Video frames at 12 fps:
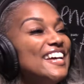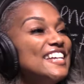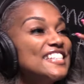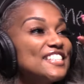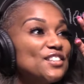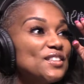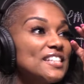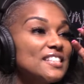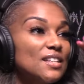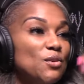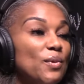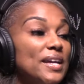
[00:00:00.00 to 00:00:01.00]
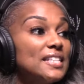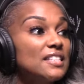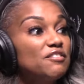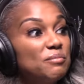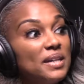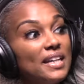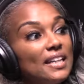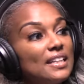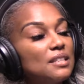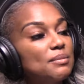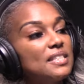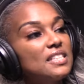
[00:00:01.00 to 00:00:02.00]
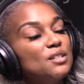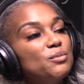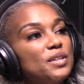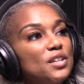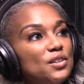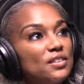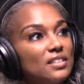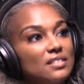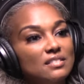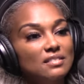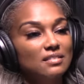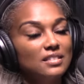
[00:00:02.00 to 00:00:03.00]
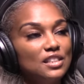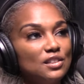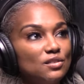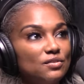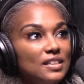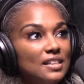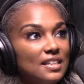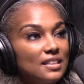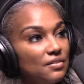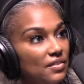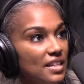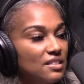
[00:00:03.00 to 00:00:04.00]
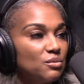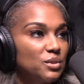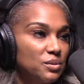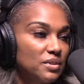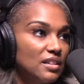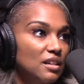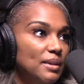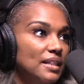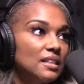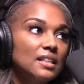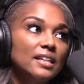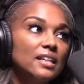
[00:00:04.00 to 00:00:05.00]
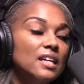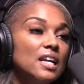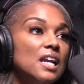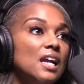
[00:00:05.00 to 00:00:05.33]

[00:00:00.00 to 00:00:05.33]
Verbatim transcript: so that's a waste of money, especially when you're, you know, filling out the FAFSA, which we'll talk about a little later,